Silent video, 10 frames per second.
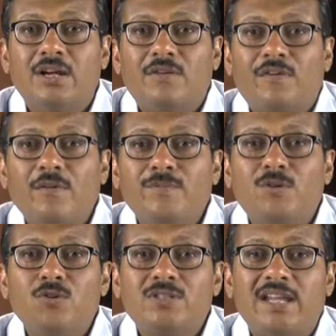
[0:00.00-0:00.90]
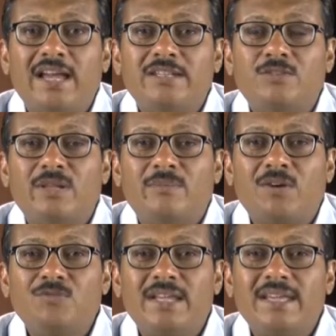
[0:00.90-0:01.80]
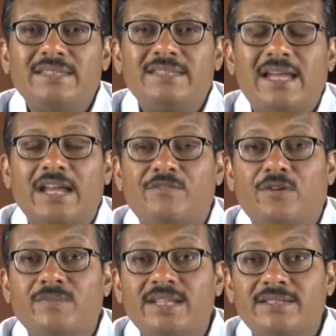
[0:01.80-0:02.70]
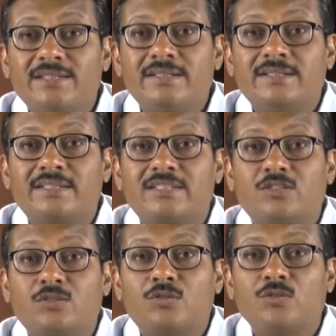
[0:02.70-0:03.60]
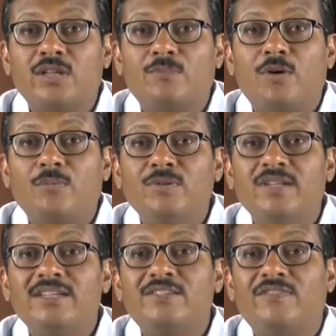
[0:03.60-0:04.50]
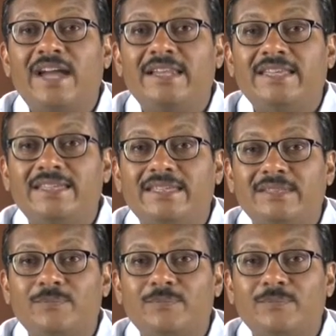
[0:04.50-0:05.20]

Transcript: From coastline to the mountains and from deserts to the popular valley